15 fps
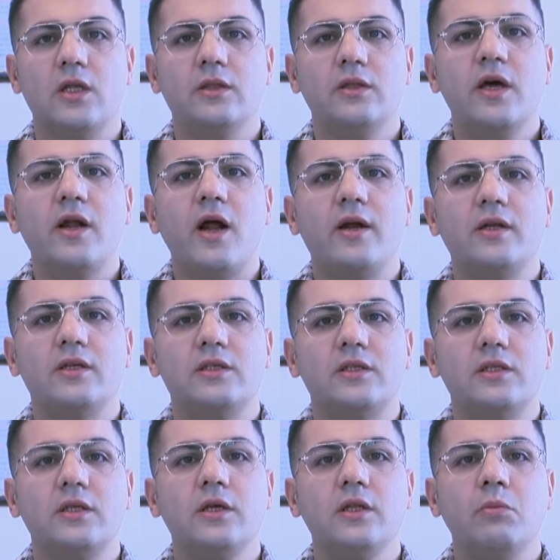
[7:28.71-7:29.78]
there are
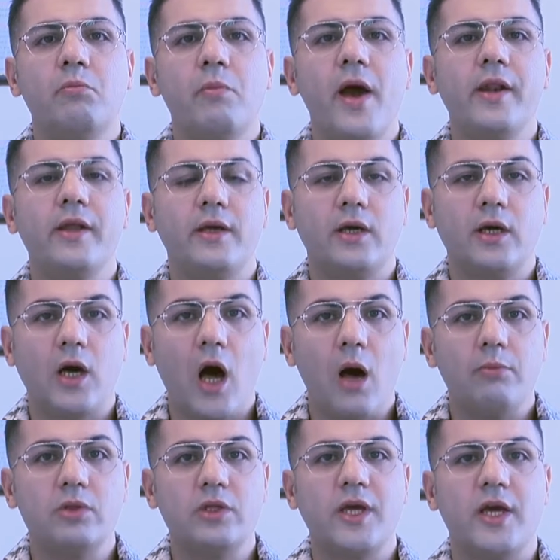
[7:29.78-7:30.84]
still many
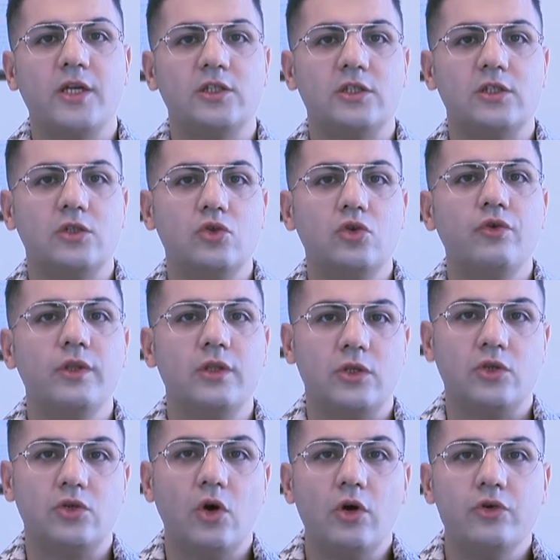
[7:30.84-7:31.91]
complications during the
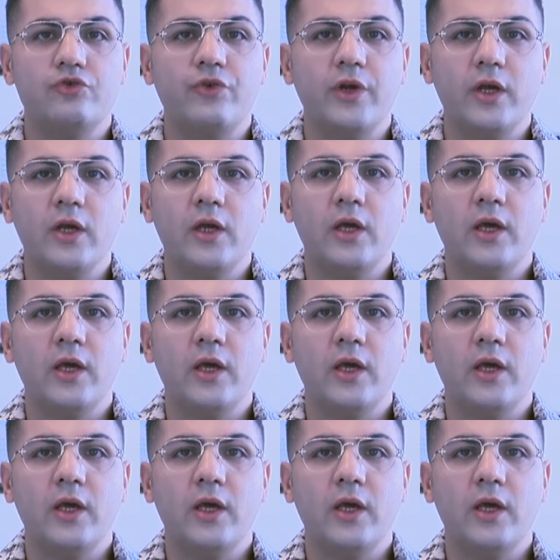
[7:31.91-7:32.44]
surgery